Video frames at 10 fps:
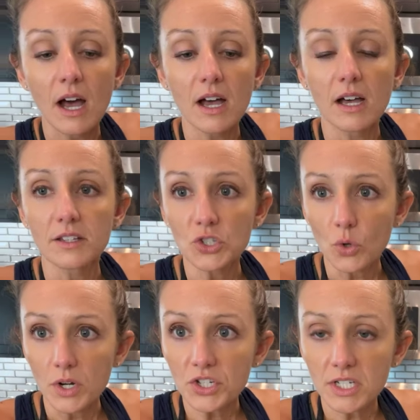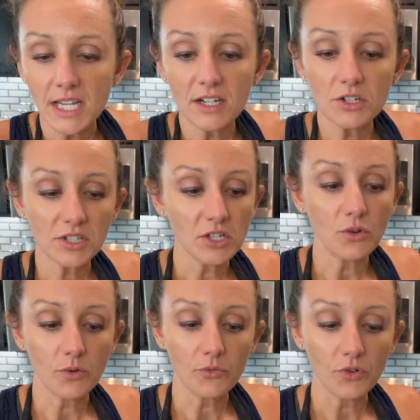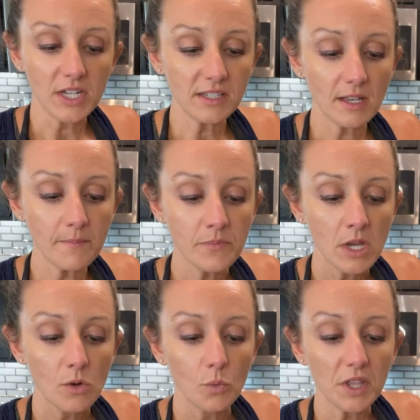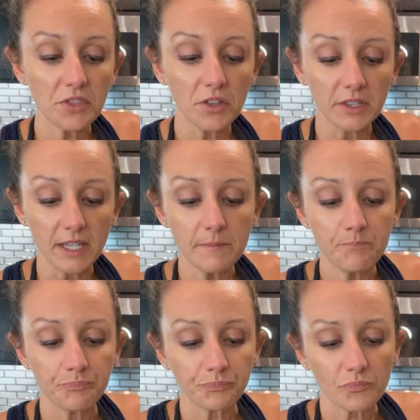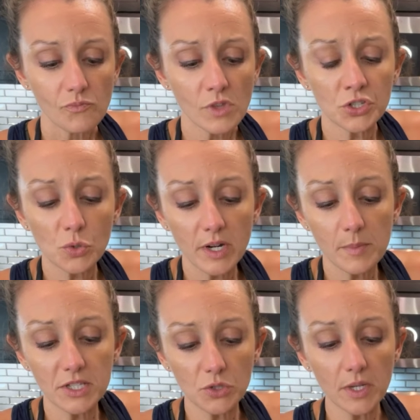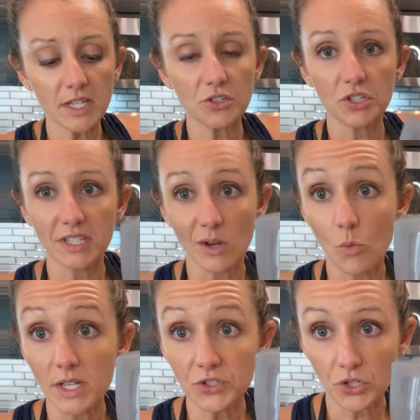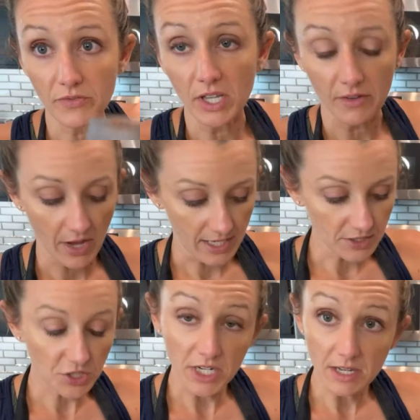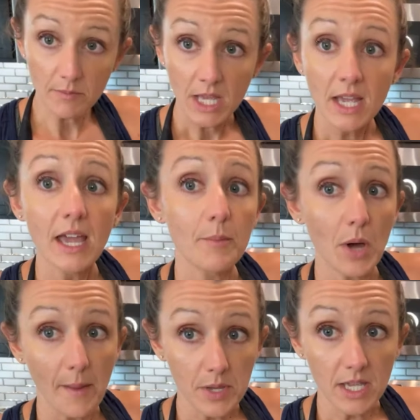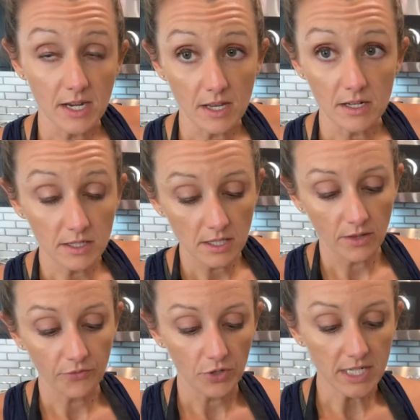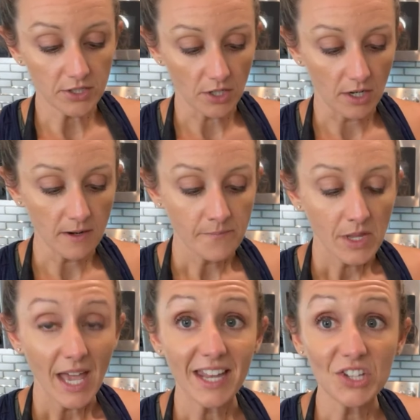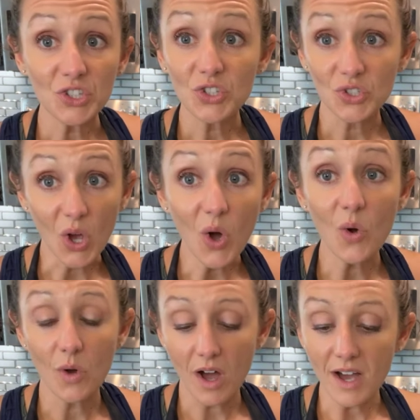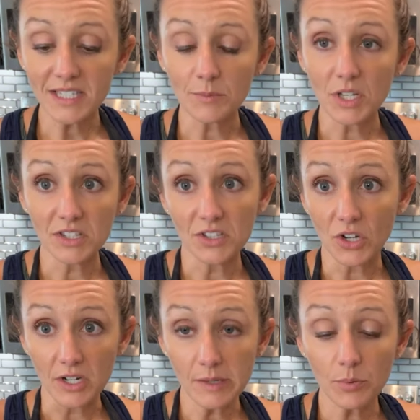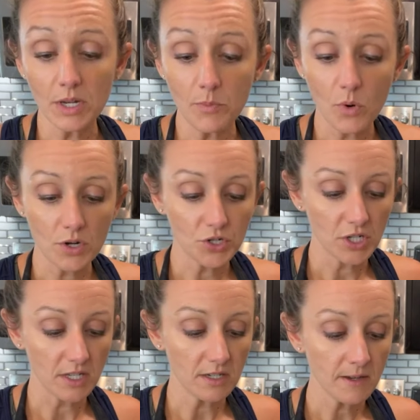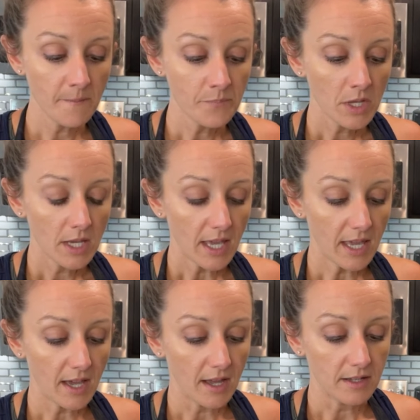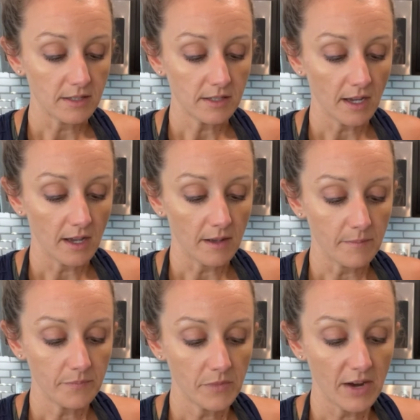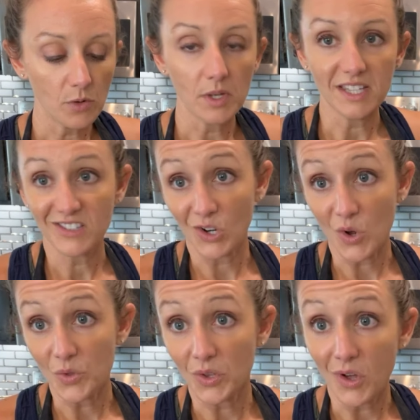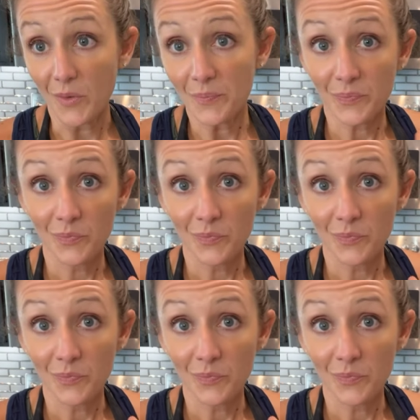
uh, storage containers and you can freeze them with the lid. So what I've been doing is just like one serving of ice cream and popping it into the freezer. And it's so awesome because it's already pre-portioned and um, everyone gets their own little